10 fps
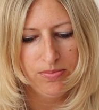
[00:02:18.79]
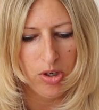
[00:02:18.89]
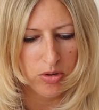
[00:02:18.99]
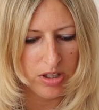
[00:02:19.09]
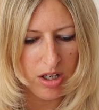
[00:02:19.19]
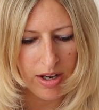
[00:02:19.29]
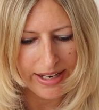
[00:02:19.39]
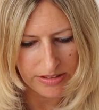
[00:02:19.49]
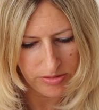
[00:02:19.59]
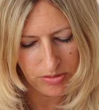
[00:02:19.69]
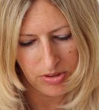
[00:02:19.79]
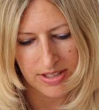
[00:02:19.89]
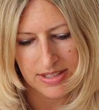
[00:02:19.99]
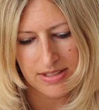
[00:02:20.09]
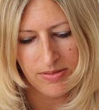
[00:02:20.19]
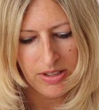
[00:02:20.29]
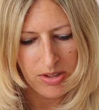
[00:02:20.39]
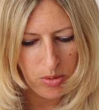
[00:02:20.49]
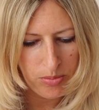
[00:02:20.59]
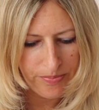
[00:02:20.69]
online that's,
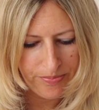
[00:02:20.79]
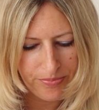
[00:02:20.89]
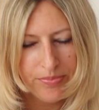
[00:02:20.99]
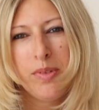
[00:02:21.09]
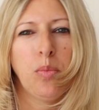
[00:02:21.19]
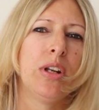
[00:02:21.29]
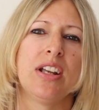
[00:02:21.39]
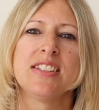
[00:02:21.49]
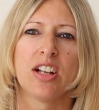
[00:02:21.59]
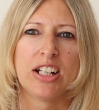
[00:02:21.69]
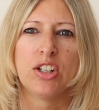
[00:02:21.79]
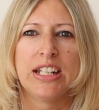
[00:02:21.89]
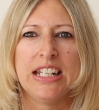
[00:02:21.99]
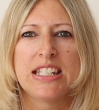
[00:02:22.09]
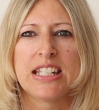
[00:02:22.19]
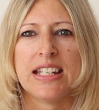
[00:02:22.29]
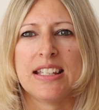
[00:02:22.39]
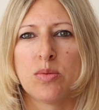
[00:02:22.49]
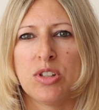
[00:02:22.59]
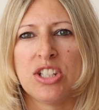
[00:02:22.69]
when I started looking into
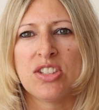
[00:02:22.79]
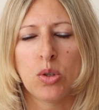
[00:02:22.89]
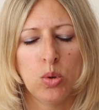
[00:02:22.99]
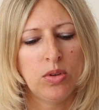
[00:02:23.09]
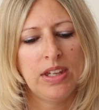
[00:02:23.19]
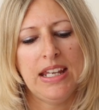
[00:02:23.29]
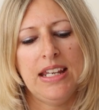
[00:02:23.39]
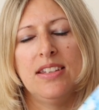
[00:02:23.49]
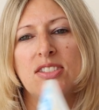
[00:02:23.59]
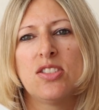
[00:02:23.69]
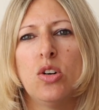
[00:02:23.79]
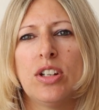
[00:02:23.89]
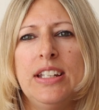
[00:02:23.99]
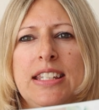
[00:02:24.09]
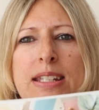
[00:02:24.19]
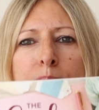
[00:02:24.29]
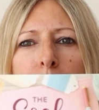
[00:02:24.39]
this, which is called the Sock Knitting